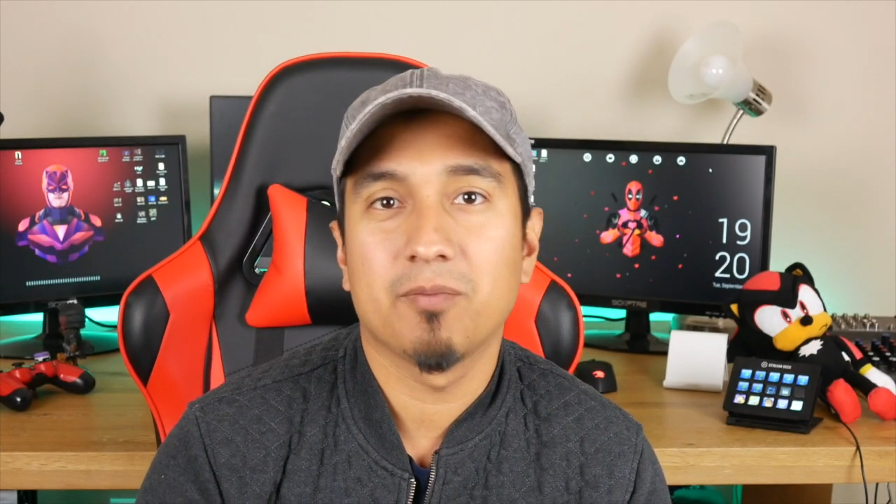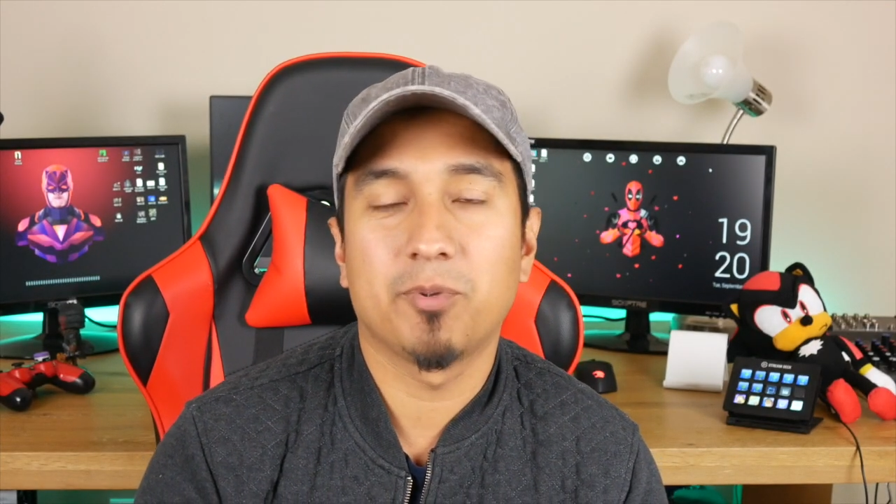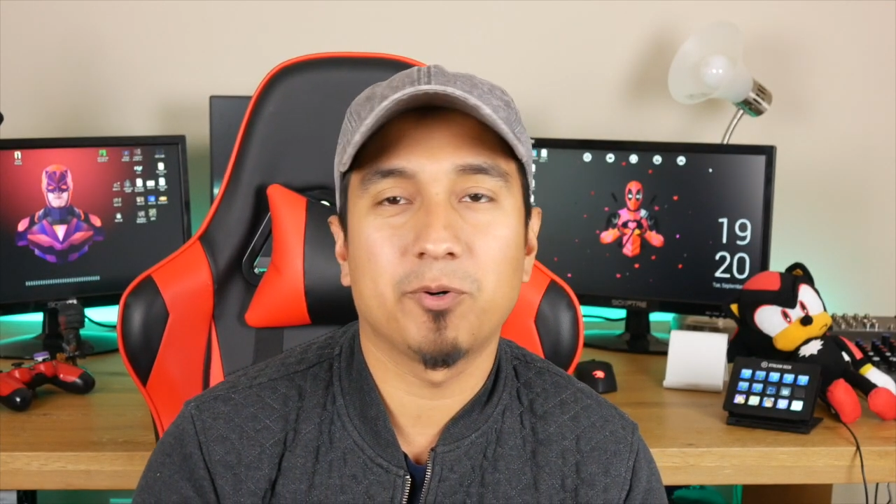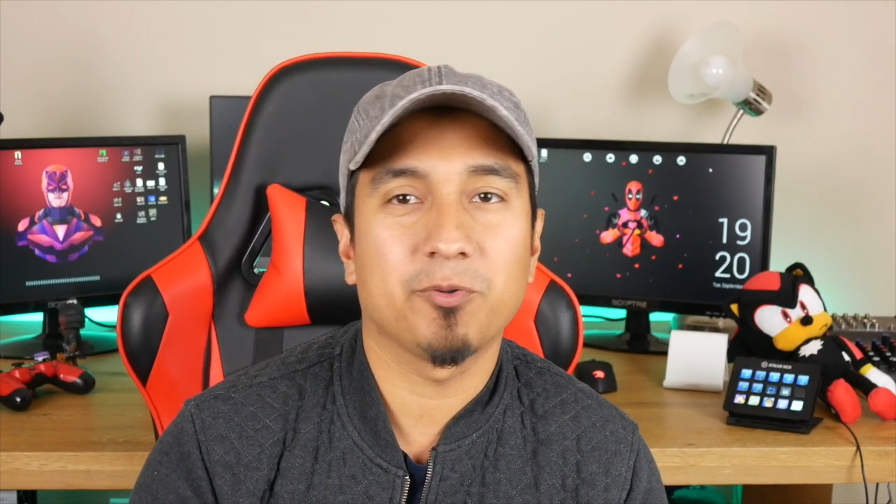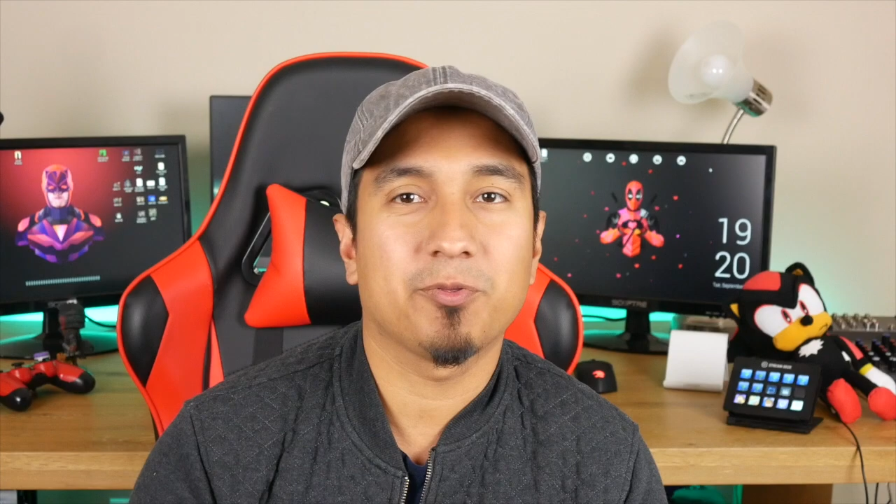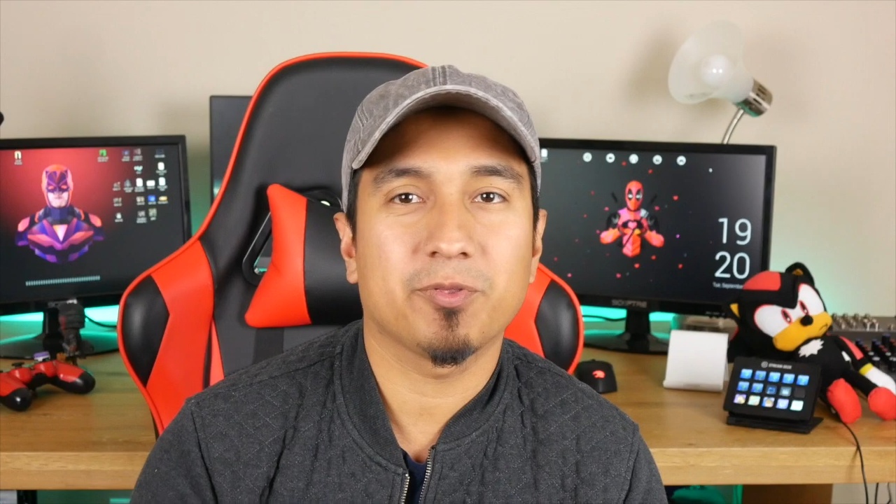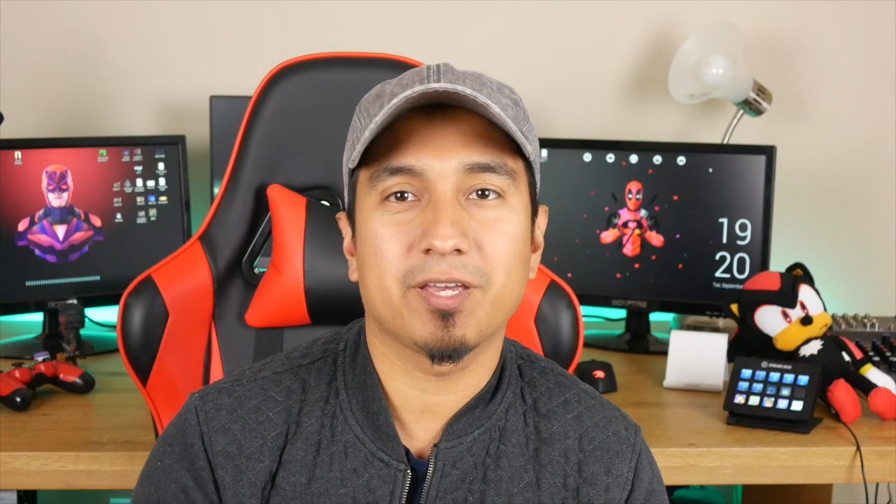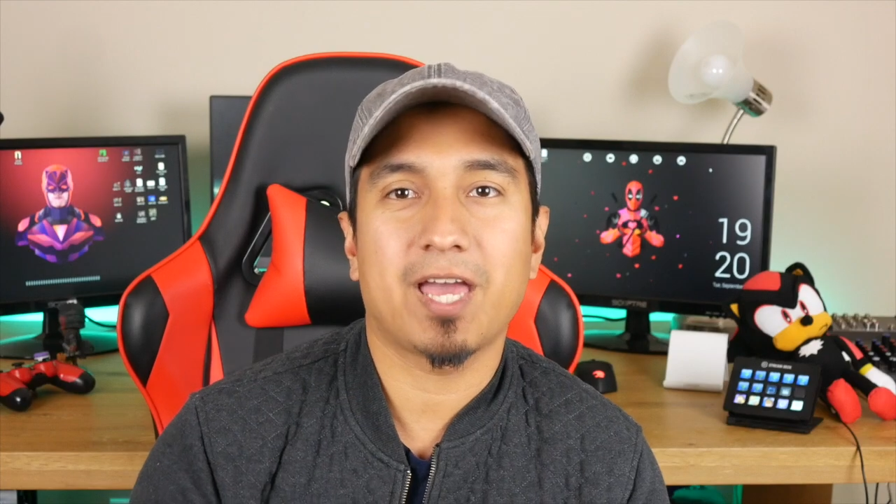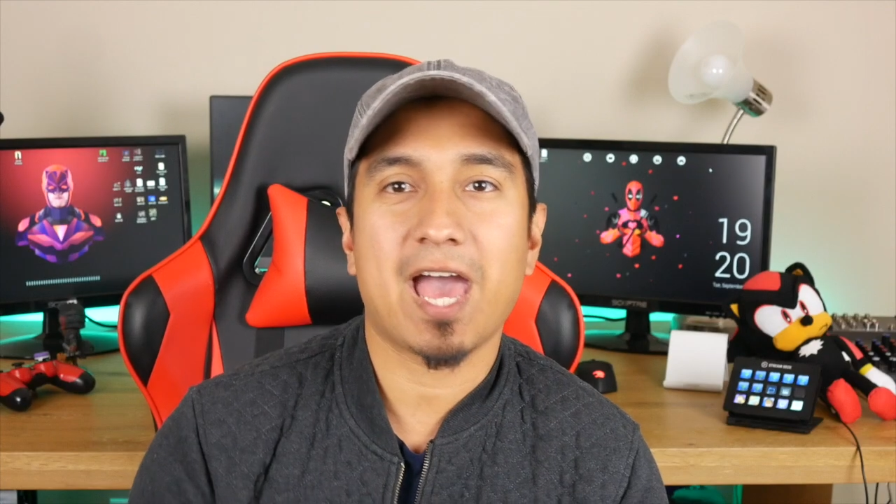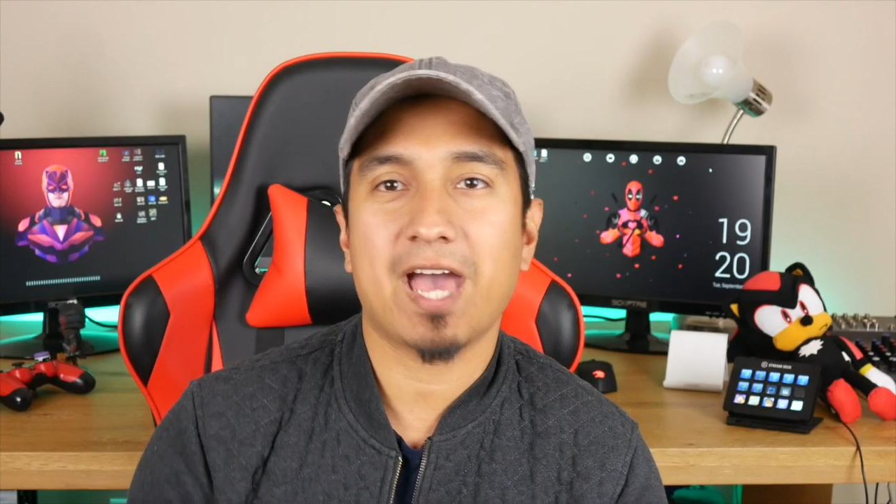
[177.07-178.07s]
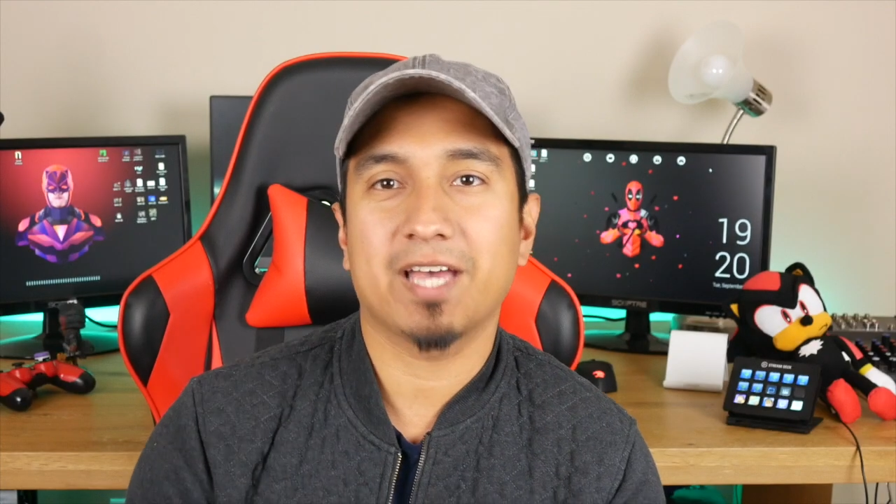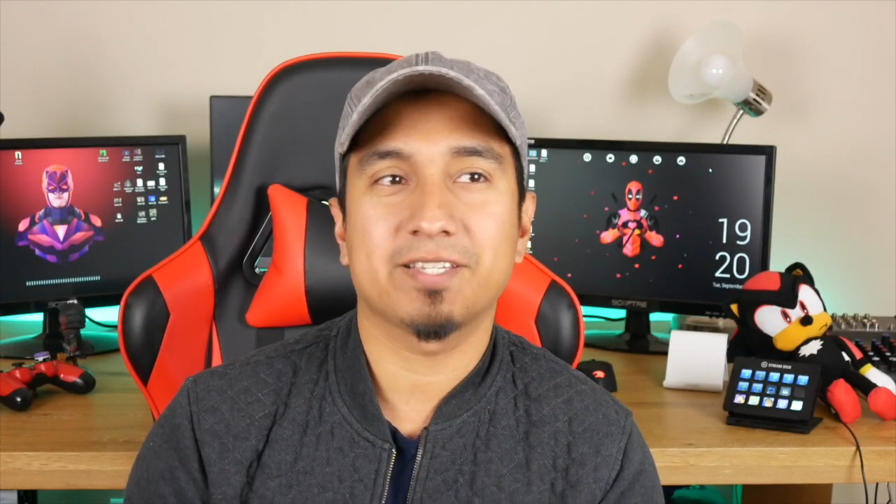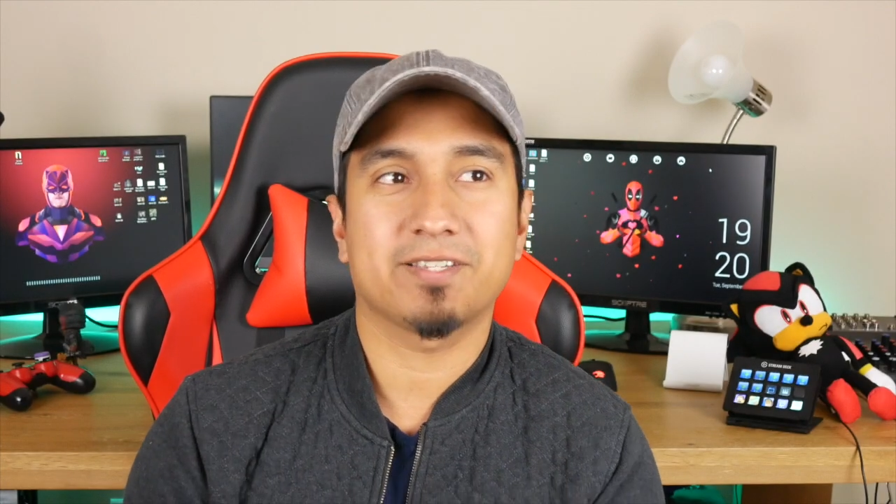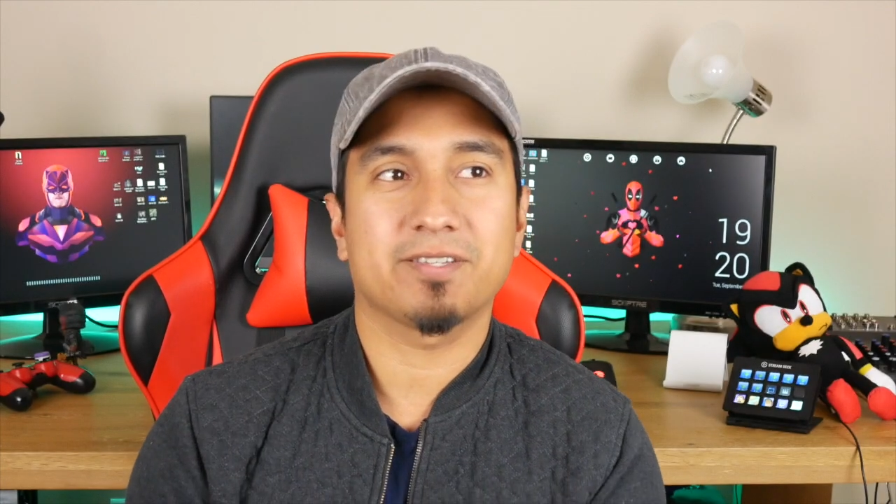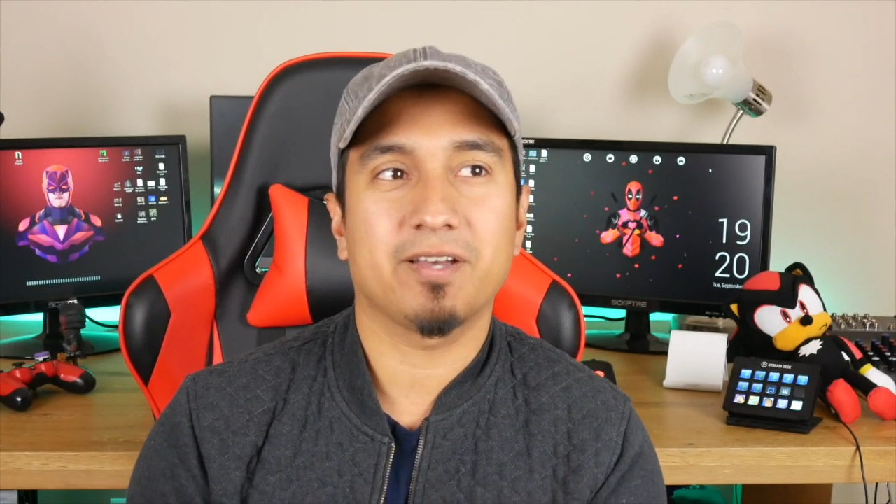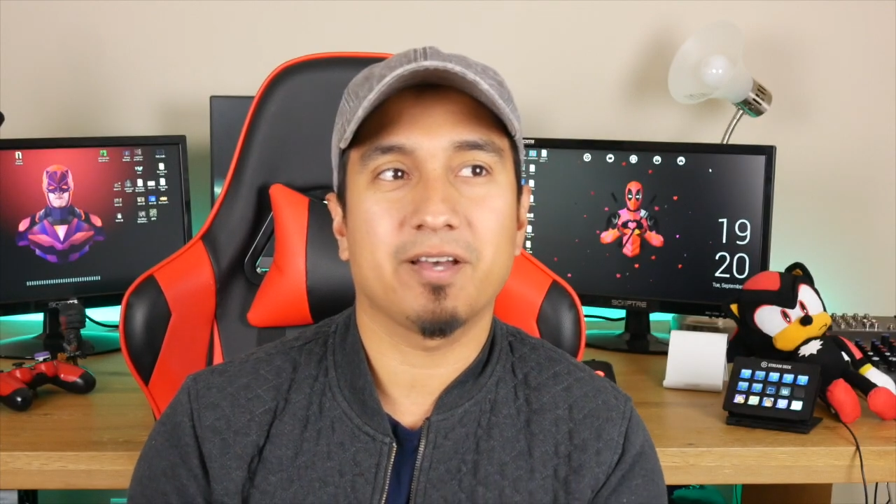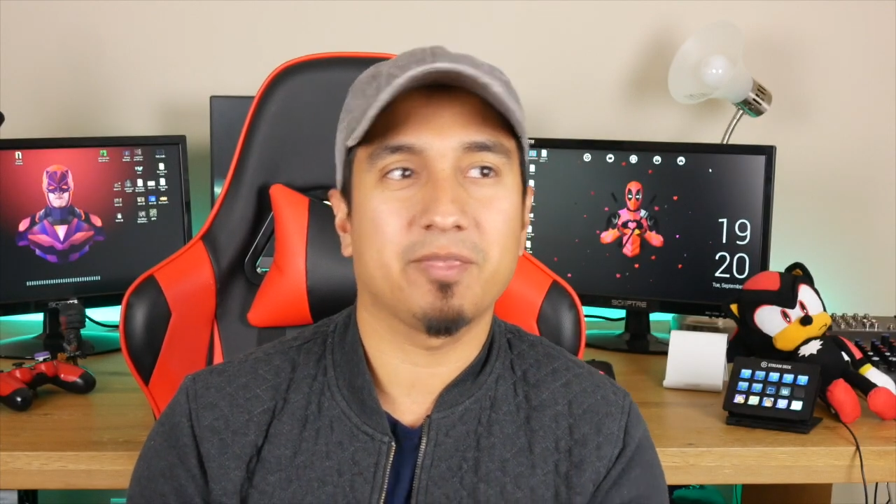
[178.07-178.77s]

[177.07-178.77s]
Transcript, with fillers: both has uh,